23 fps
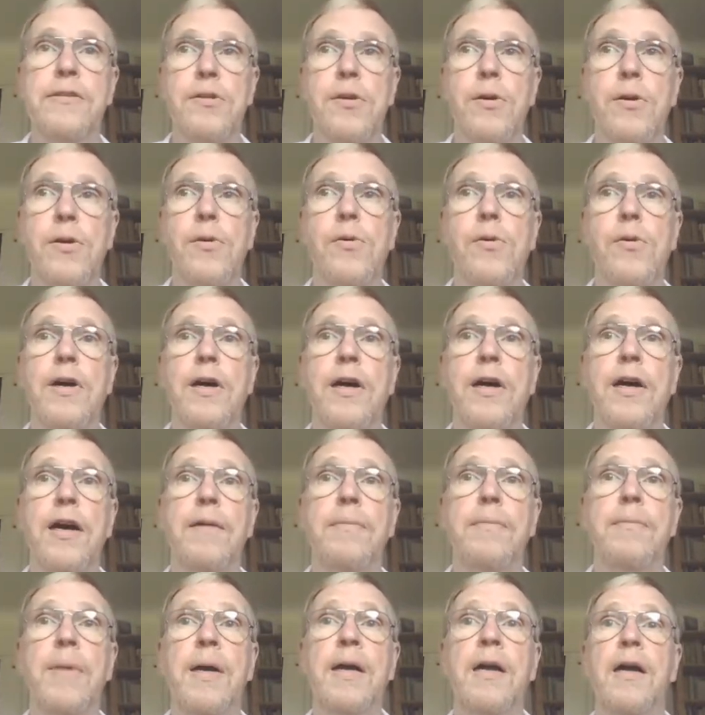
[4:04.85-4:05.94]
So
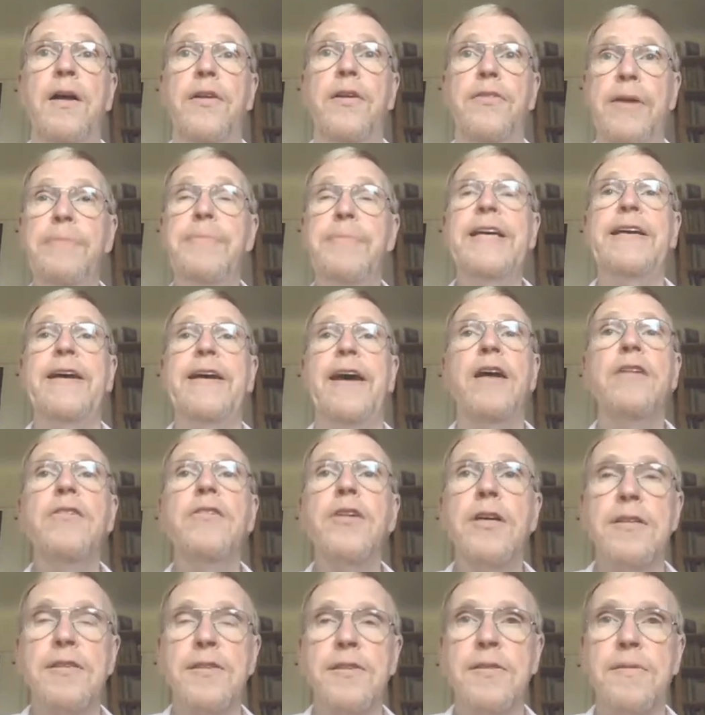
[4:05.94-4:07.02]
they make
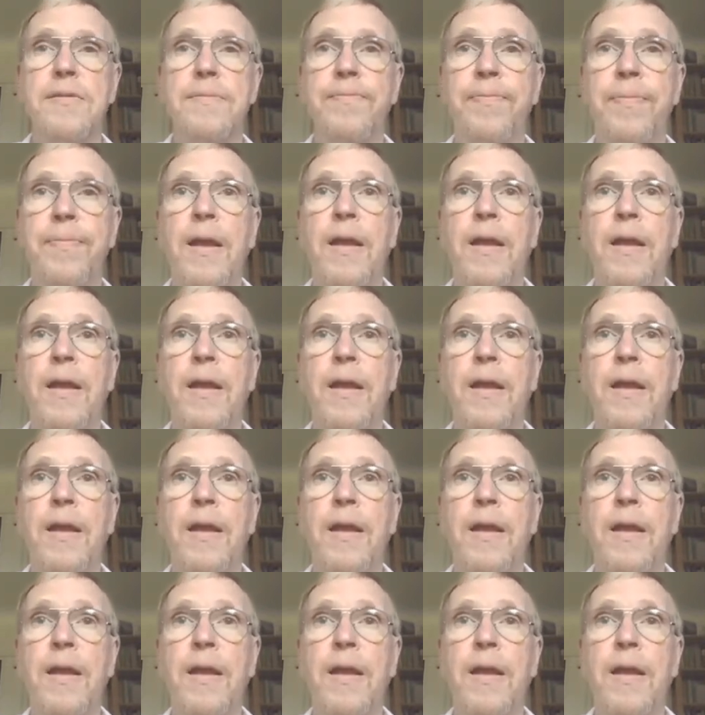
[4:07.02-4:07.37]
errors.